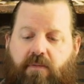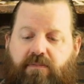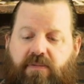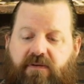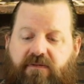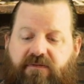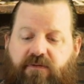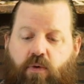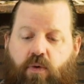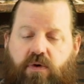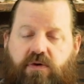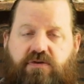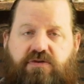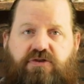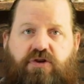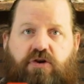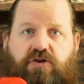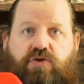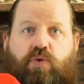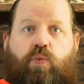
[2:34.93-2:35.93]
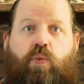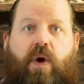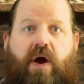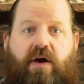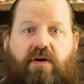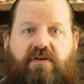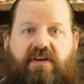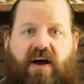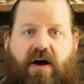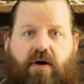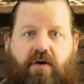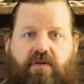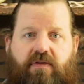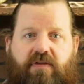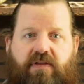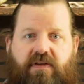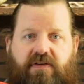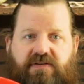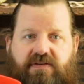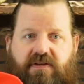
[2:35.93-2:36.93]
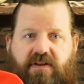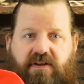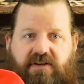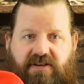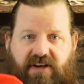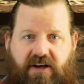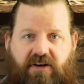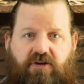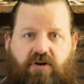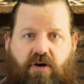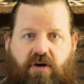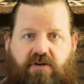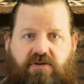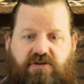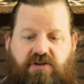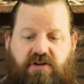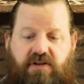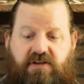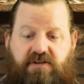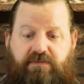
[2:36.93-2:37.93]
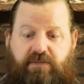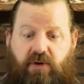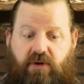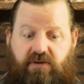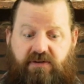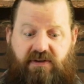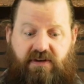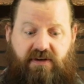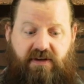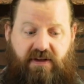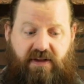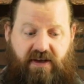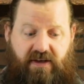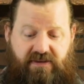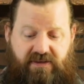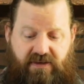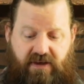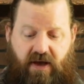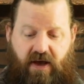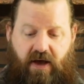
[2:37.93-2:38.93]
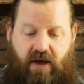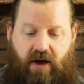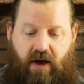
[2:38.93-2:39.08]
before you start to wear down the technology that's built into this.